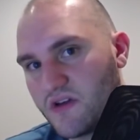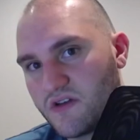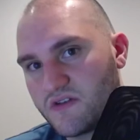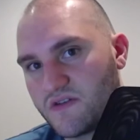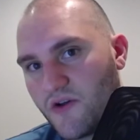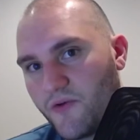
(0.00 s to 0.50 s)

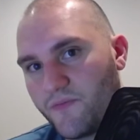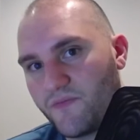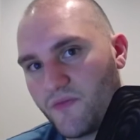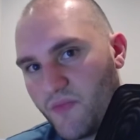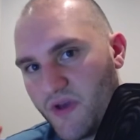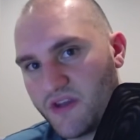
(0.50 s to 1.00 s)
So
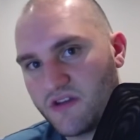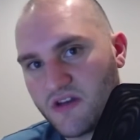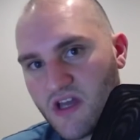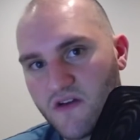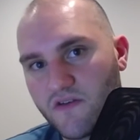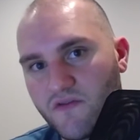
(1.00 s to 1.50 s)
be on the
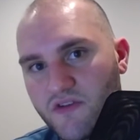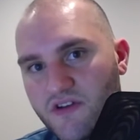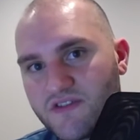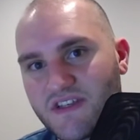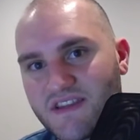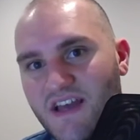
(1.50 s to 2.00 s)
lookout for videos
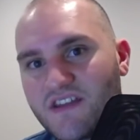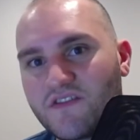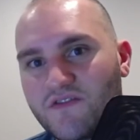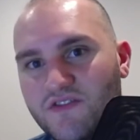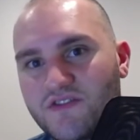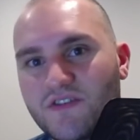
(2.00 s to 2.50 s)
like that in the
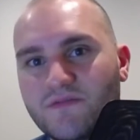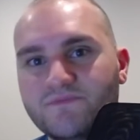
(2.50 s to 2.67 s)
future.